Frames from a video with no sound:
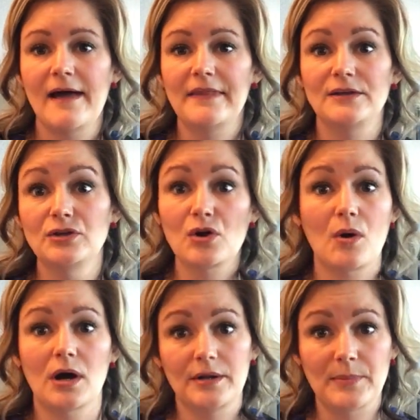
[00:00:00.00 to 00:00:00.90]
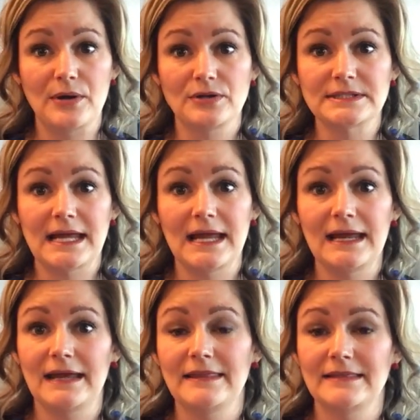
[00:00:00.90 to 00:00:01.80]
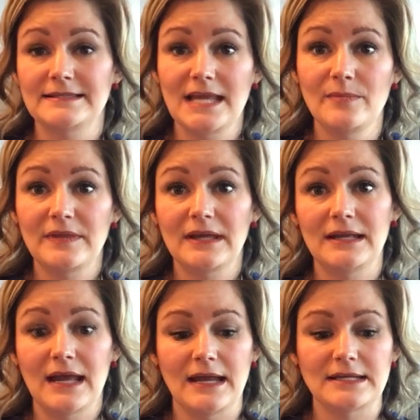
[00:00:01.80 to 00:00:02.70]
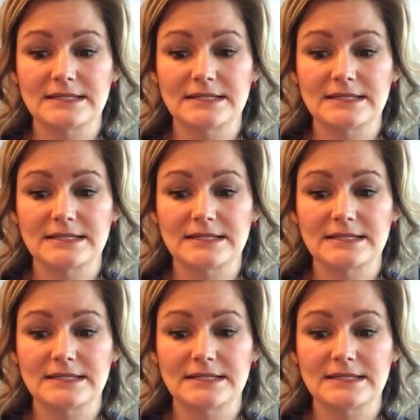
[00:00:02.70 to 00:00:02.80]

and then you go on about your day, and then the same thing at night.